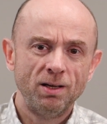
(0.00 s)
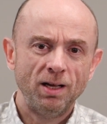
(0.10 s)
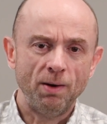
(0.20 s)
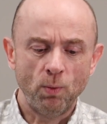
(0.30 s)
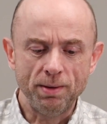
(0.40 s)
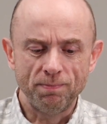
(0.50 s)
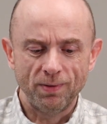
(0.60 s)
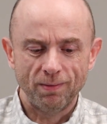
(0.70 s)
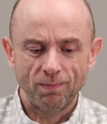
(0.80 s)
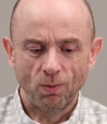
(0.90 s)
And
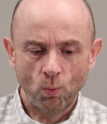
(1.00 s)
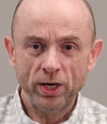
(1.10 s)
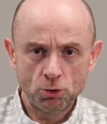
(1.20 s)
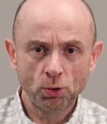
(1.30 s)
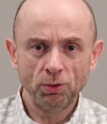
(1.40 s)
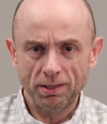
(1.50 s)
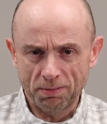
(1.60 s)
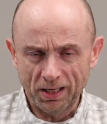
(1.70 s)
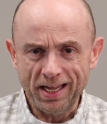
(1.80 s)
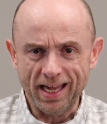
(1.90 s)
we truly
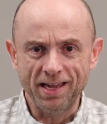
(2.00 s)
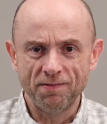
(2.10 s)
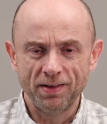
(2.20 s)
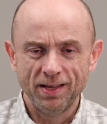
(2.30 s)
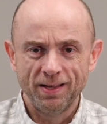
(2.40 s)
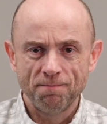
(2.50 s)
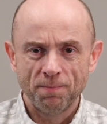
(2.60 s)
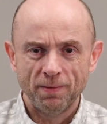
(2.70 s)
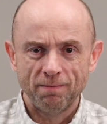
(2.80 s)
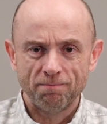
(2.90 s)
believe
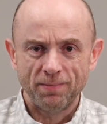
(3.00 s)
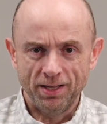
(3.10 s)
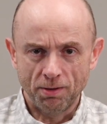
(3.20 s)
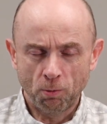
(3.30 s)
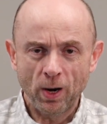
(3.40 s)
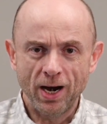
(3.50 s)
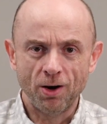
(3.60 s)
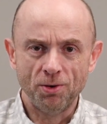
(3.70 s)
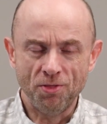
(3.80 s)
in the prayer,